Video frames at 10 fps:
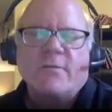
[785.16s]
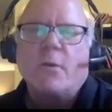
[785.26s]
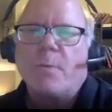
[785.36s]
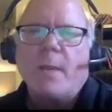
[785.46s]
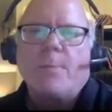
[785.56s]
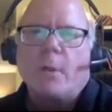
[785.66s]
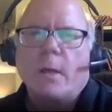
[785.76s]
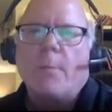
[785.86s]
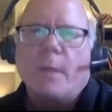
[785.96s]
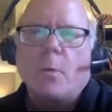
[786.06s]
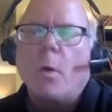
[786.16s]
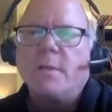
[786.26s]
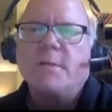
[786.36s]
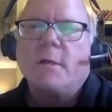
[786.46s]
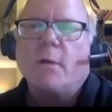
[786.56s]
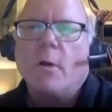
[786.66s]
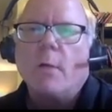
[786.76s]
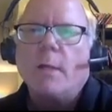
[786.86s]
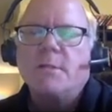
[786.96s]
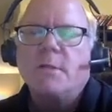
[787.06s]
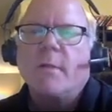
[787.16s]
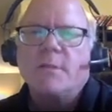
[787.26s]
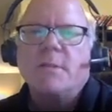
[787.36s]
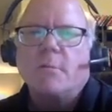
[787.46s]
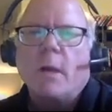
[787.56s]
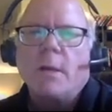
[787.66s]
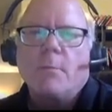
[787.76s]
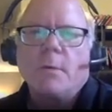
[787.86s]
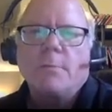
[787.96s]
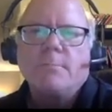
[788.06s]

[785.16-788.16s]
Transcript: of other people are going to pick 1 and 0, and so that's the right number.